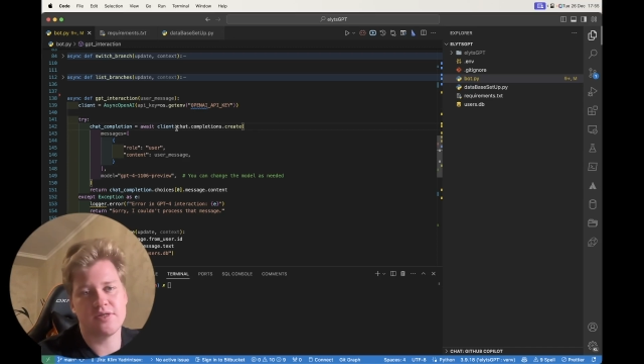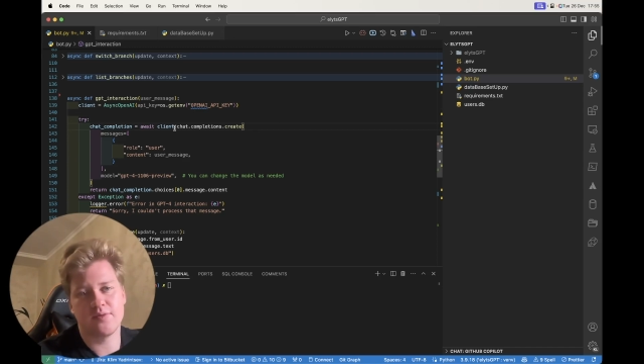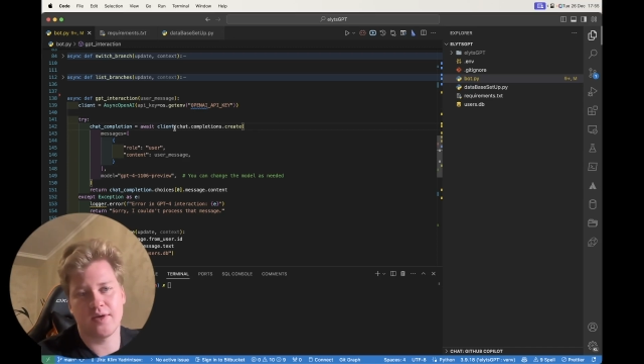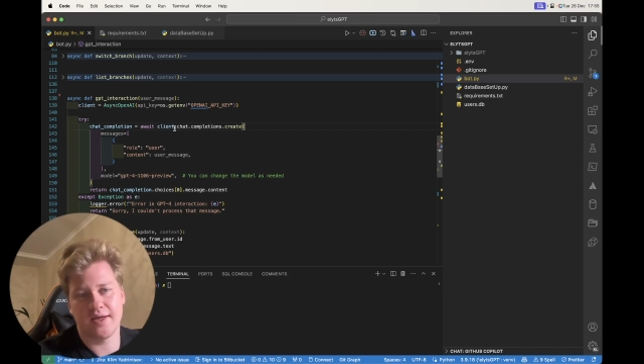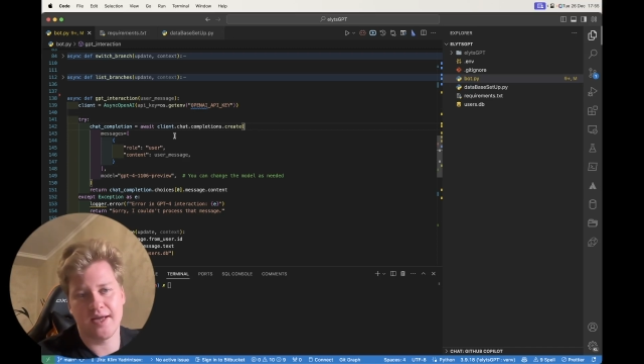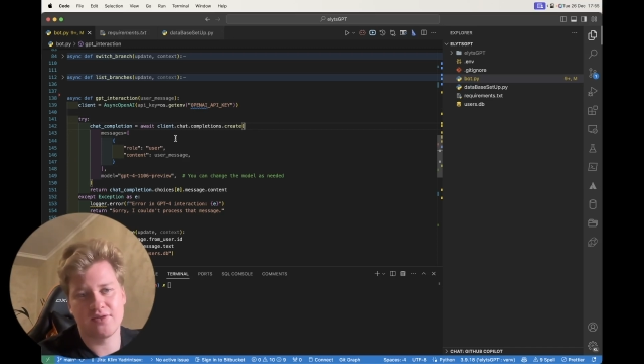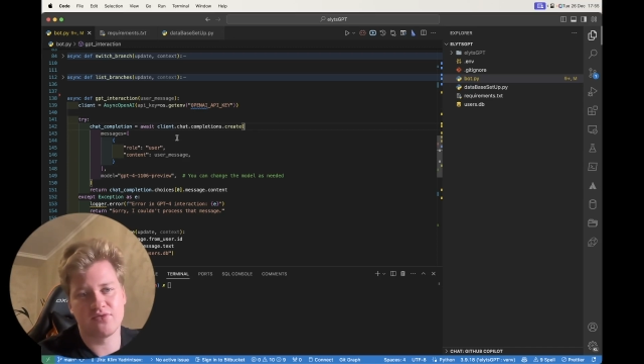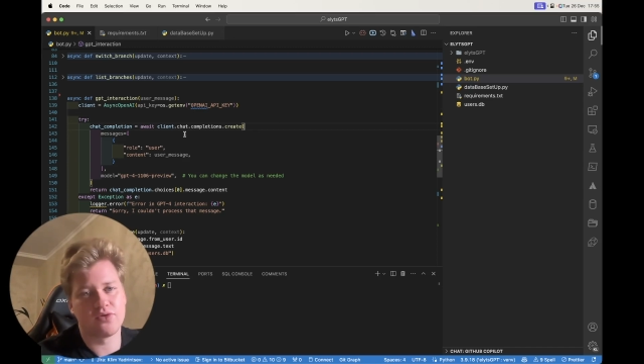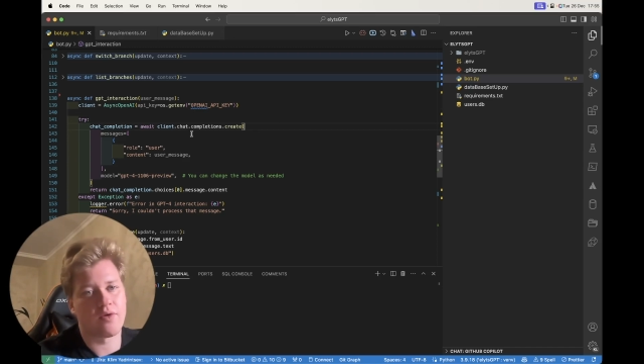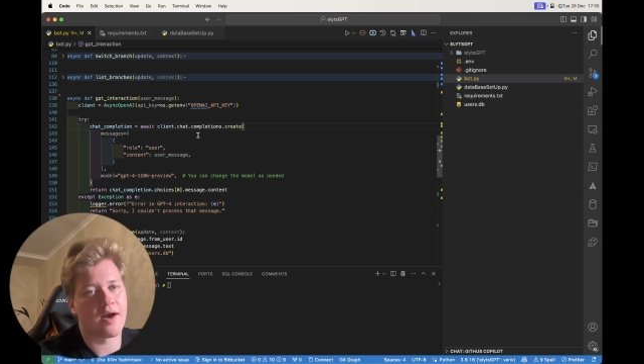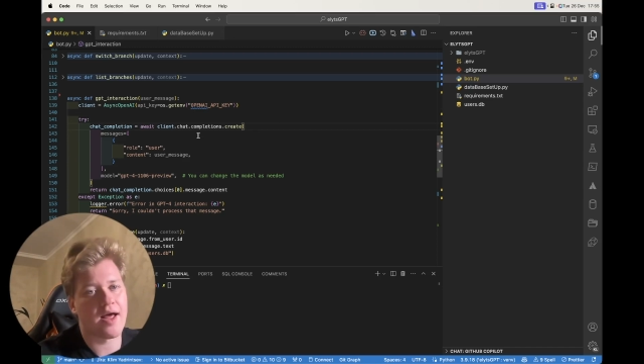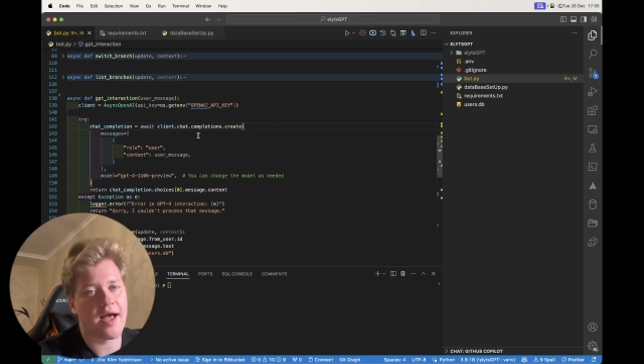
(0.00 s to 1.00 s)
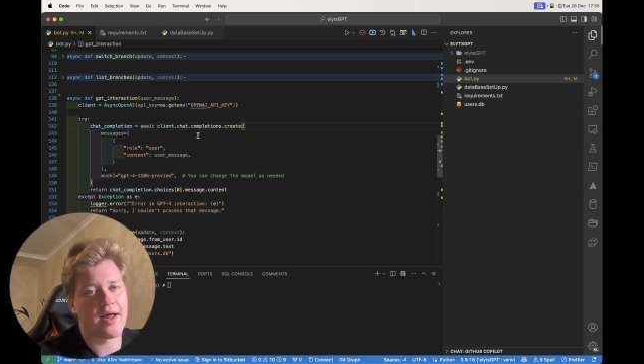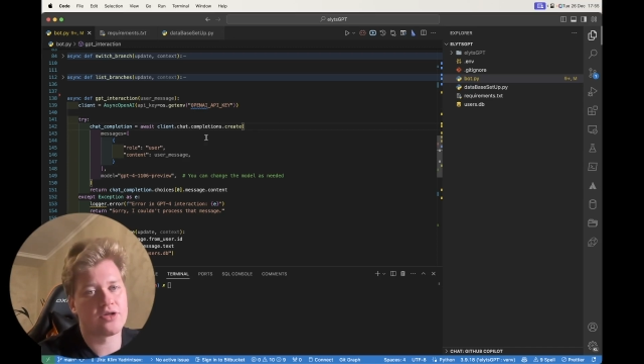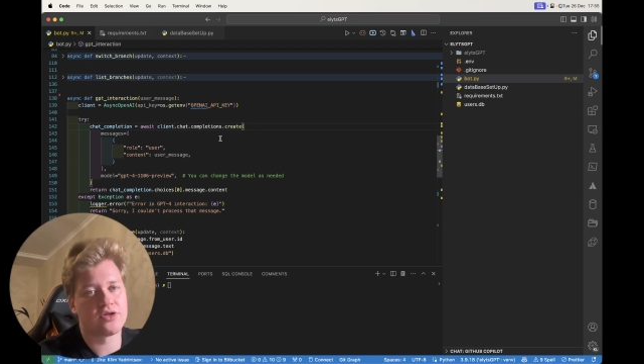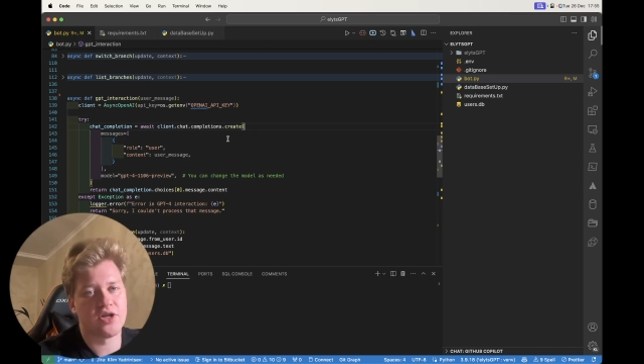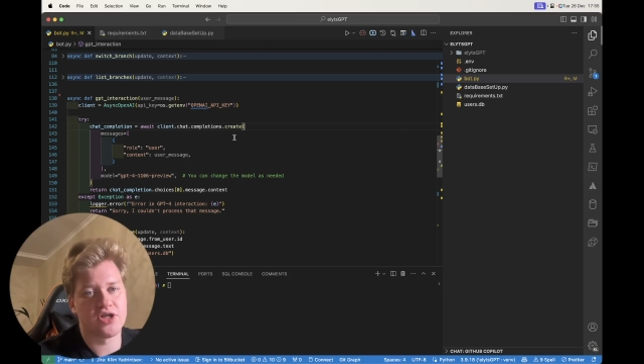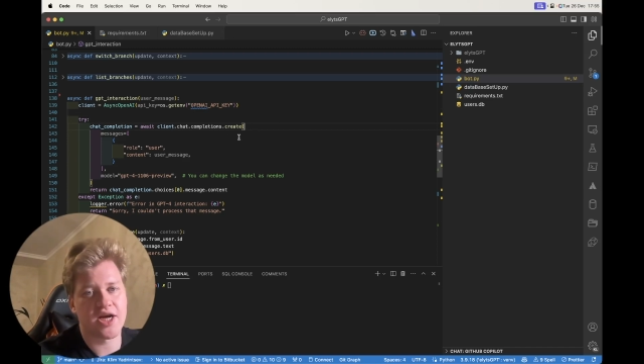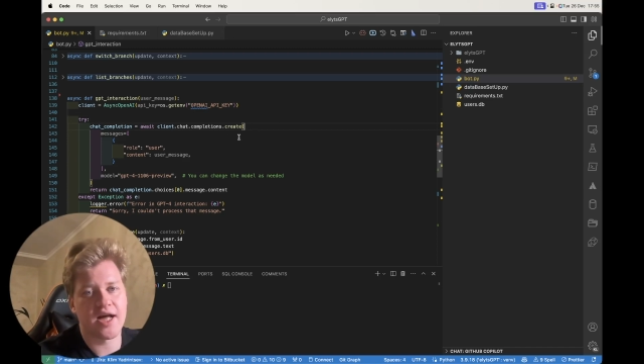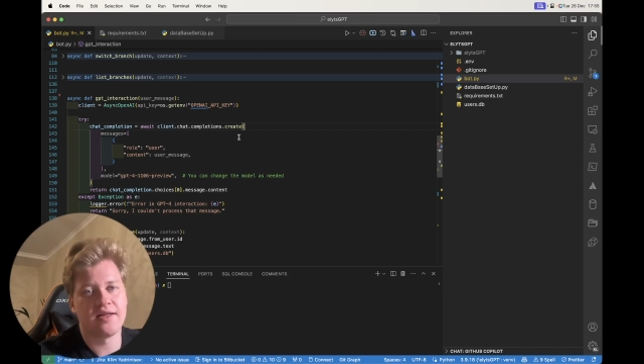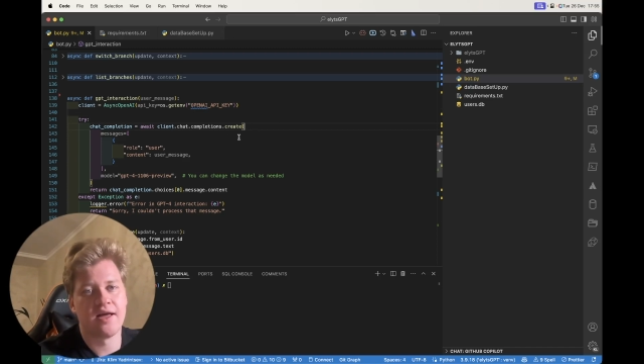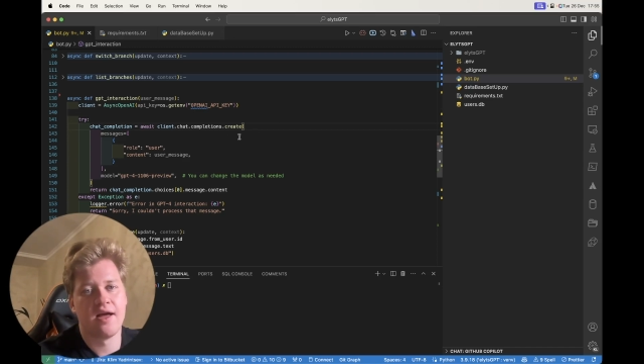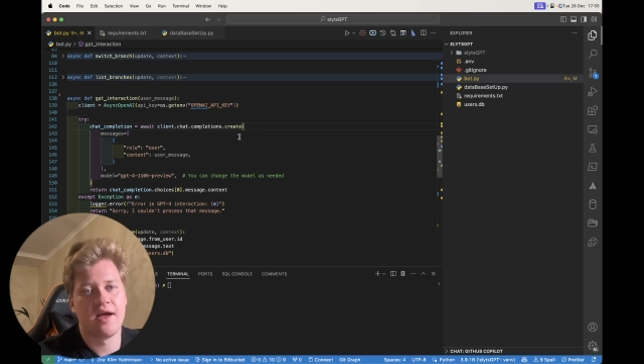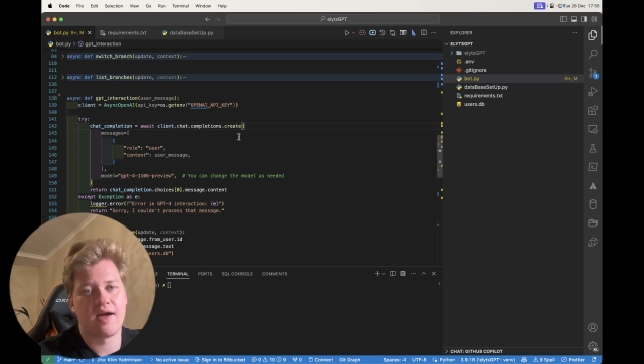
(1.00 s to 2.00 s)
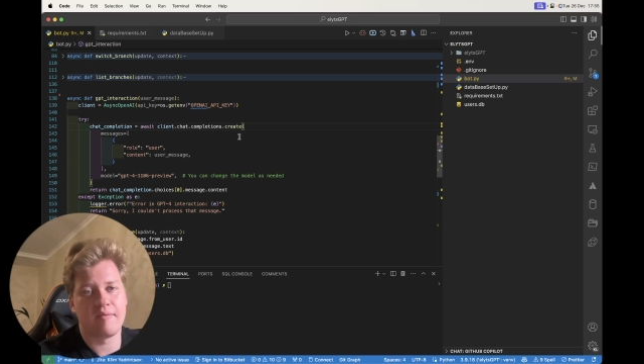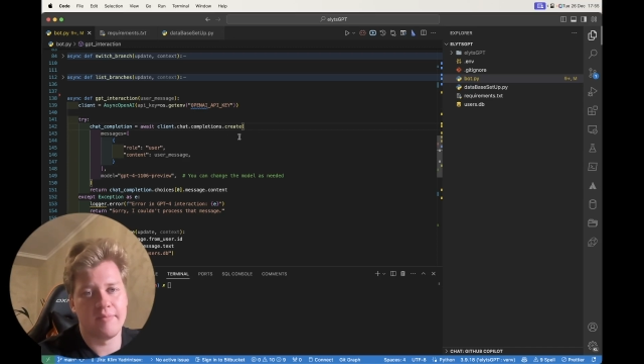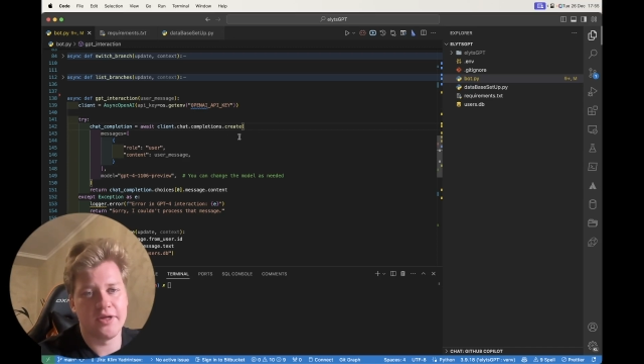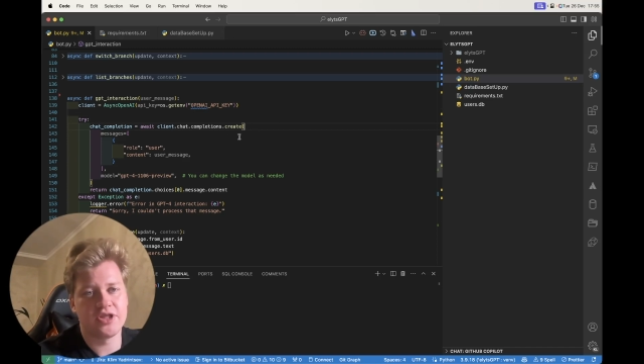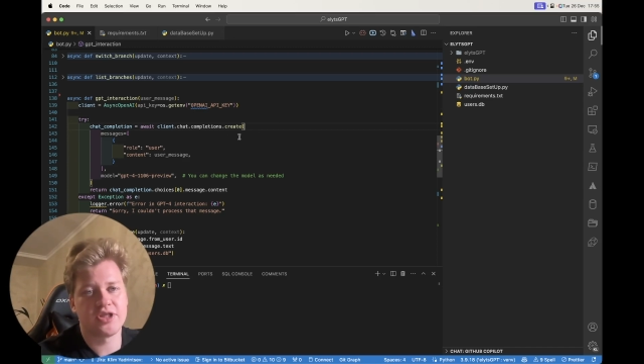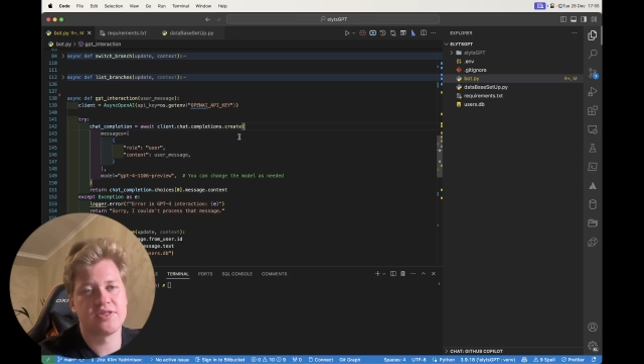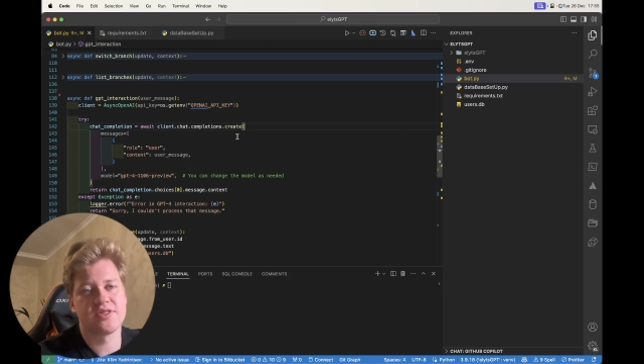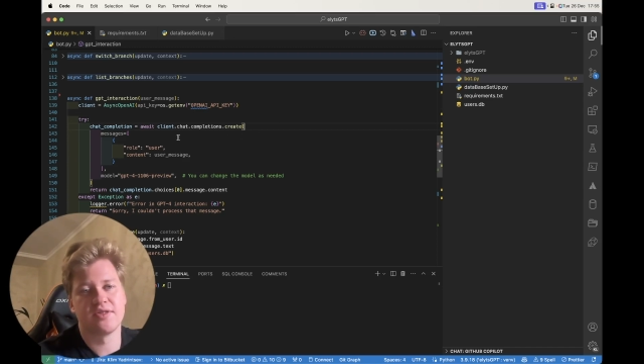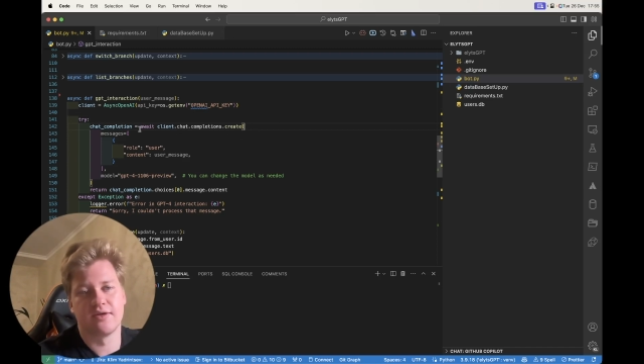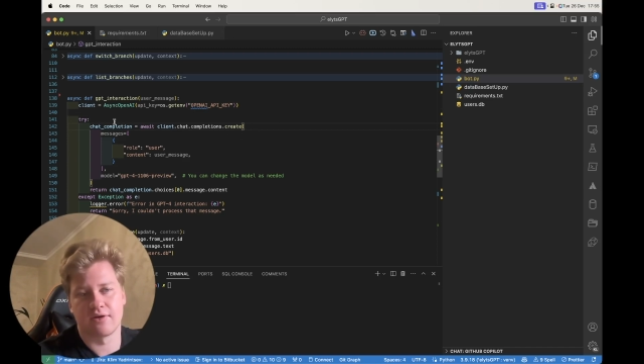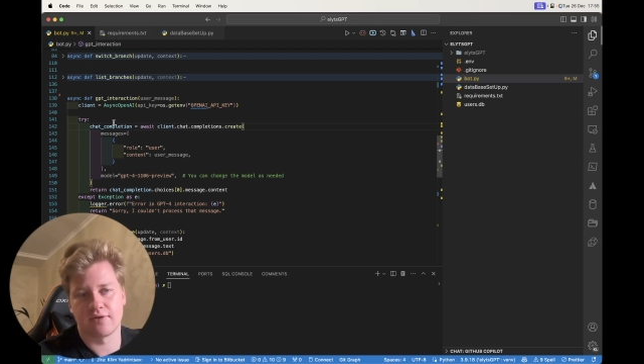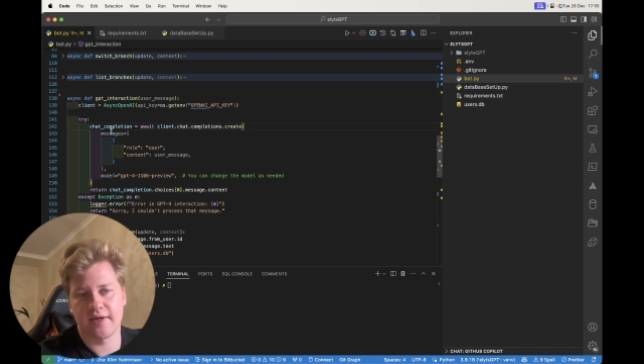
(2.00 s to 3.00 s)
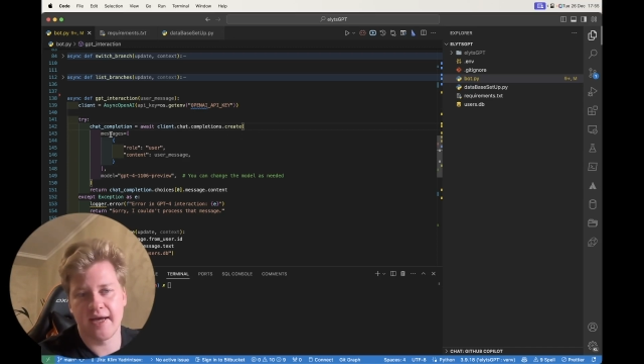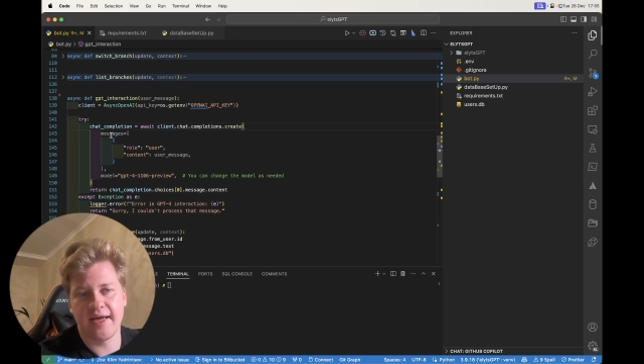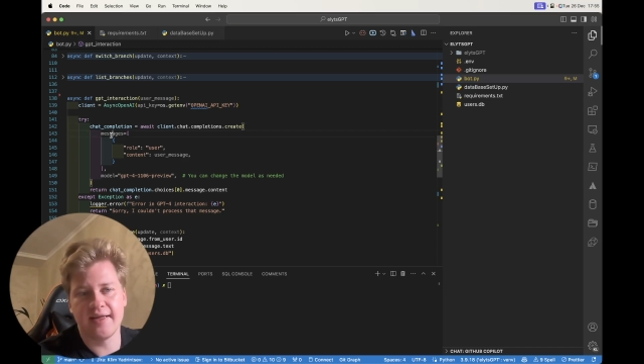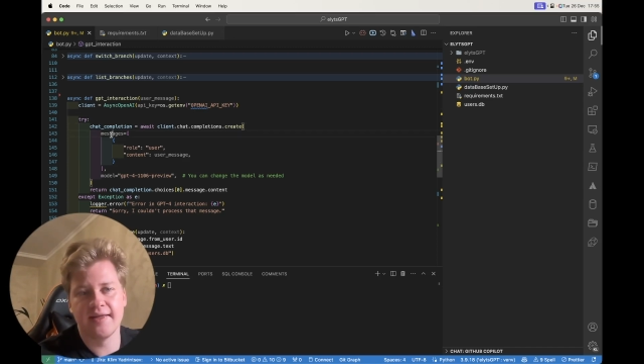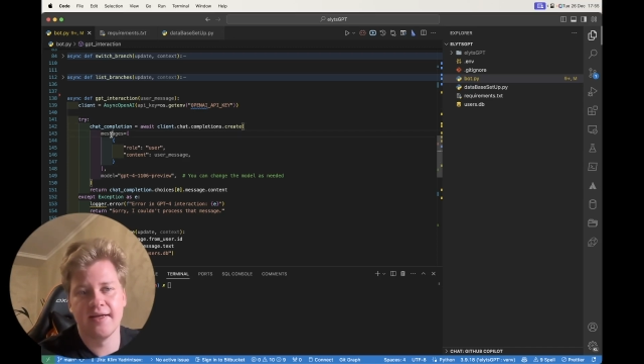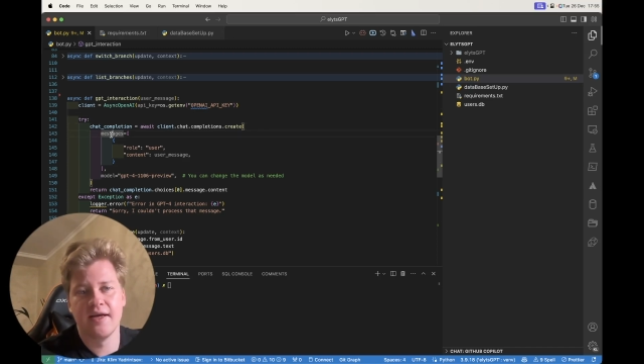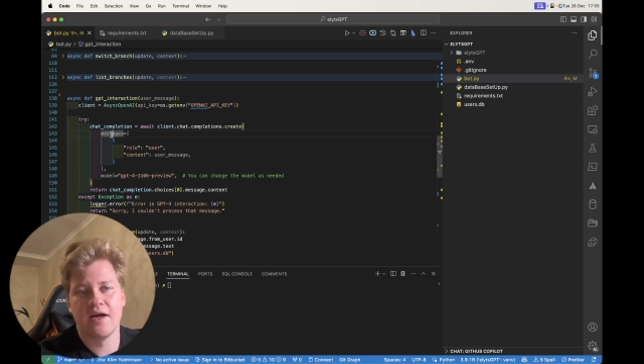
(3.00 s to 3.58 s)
we connect through client to the chat completions create.